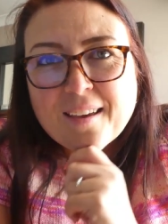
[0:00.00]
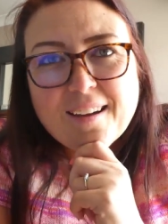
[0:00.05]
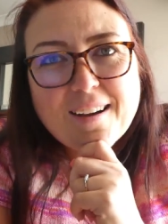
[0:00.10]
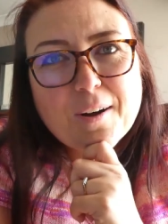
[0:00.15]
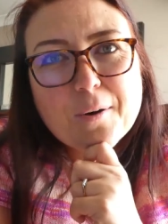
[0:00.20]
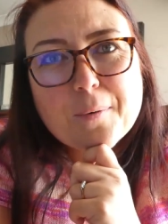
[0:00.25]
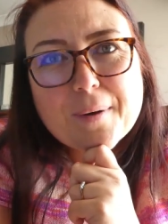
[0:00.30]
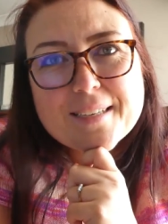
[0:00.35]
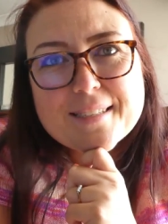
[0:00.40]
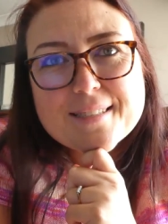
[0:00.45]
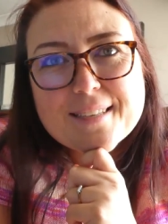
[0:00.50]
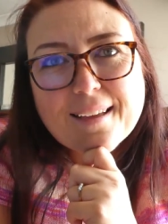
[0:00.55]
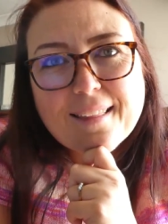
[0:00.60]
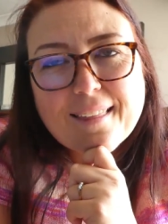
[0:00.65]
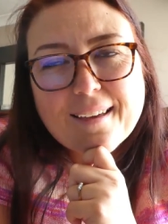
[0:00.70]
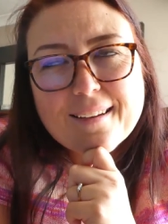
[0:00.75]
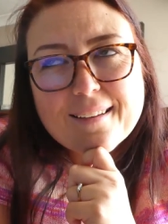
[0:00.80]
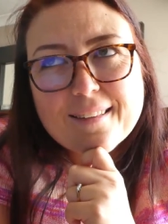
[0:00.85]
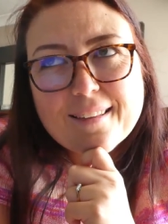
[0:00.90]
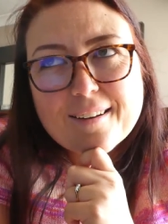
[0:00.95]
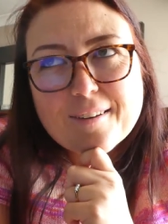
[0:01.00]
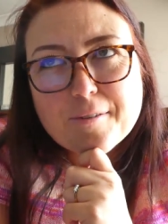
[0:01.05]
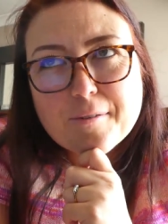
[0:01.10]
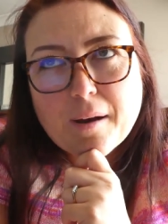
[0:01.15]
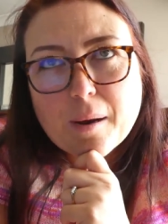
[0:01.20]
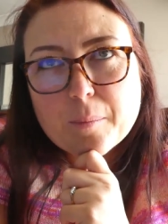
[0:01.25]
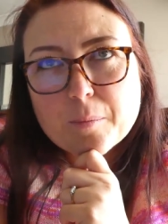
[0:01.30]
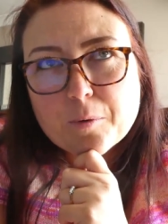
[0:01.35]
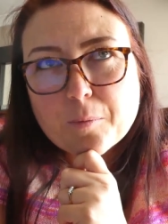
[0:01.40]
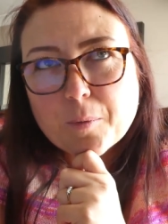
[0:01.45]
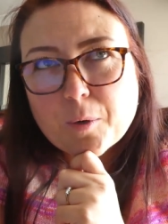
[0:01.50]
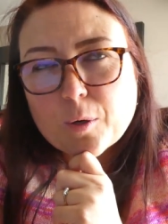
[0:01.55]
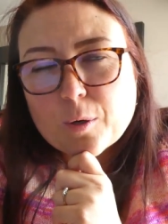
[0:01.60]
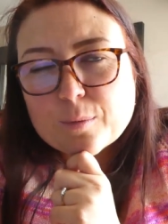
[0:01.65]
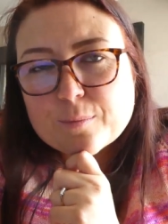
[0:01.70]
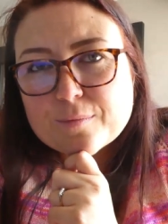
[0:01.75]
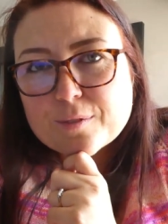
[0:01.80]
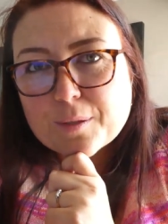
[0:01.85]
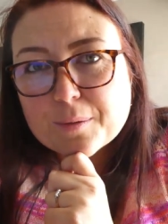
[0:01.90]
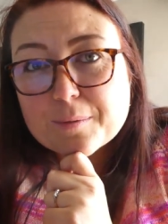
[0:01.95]
I always say that and then I'll ramble
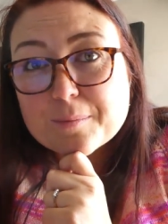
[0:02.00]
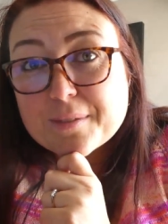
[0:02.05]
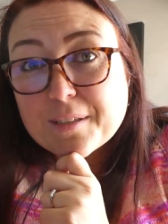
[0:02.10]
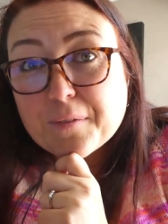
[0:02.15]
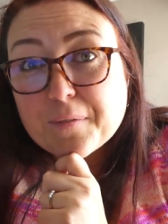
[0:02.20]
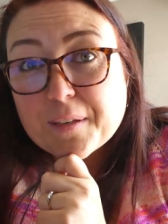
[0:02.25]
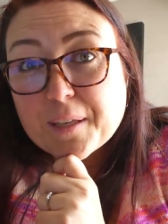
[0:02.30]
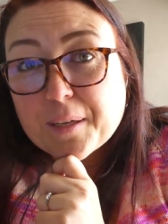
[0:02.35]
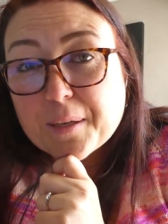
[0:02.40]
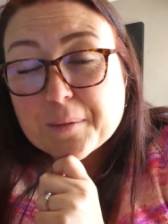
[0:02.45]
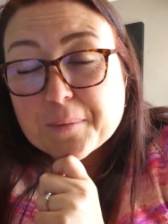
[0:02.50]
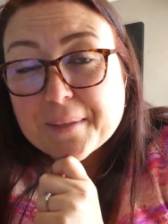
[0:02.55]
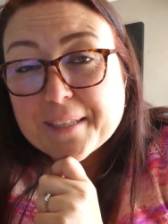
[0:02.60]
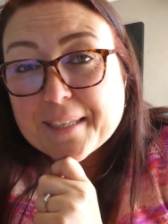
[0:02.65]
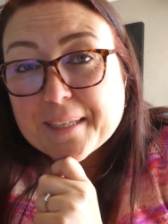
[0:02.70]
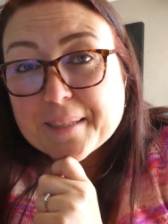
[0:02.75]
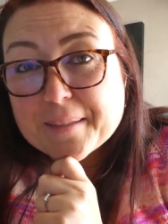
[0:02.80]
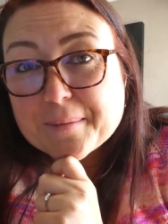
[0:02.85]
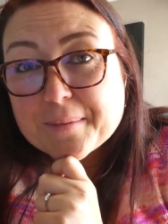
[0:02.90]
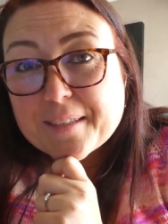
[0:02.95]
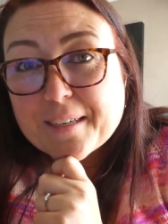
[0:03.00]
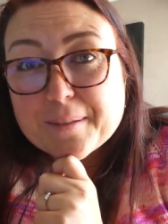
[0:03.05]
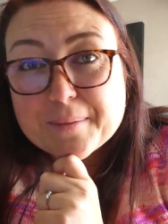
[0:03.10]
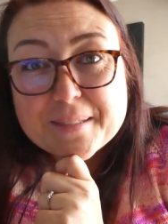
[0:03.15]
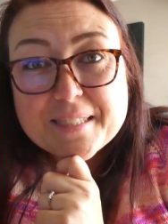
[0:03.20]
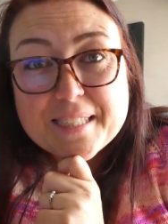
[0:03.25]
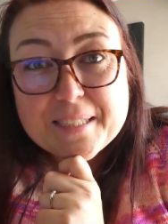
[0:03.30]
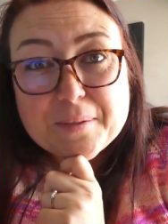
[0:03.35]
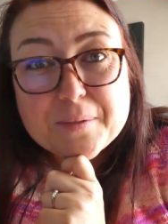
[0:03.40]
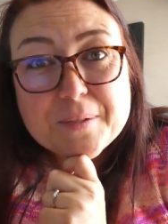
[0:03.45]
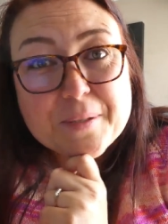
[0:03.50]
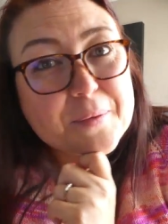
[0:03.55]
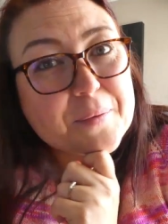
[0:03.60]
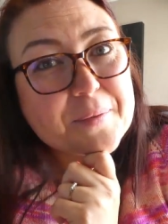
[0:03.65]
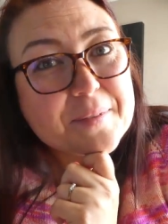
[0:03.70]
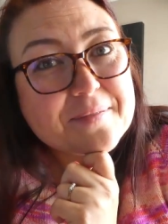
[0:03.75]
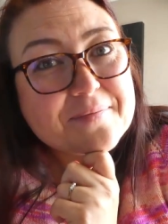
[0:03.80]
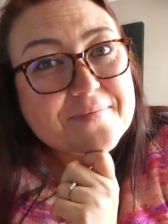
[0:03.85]
more. So I'm definitely going now. I'll see you soon.